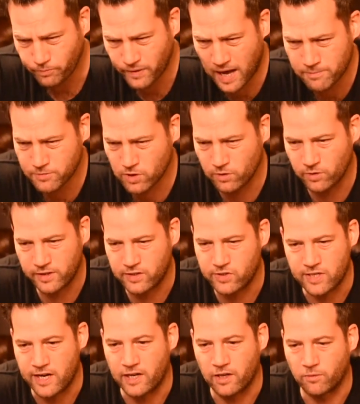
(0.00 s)
Absolutely
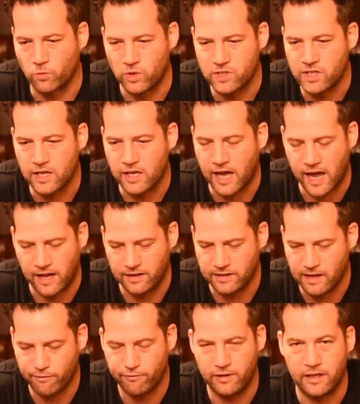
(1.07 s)
stunning whiskey, and
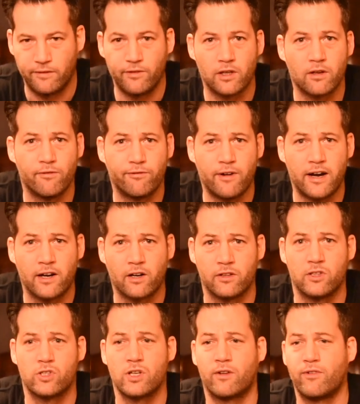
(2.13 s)
definitely if you can find it on
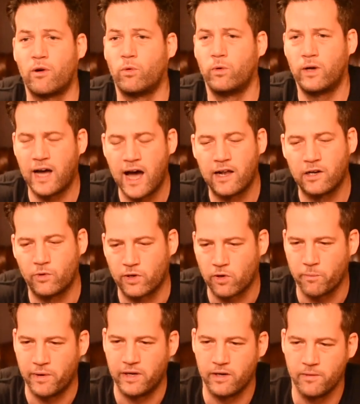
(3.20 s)
the shelf, I will highly
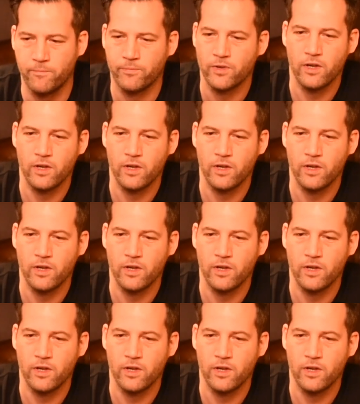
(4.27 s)
recommend it.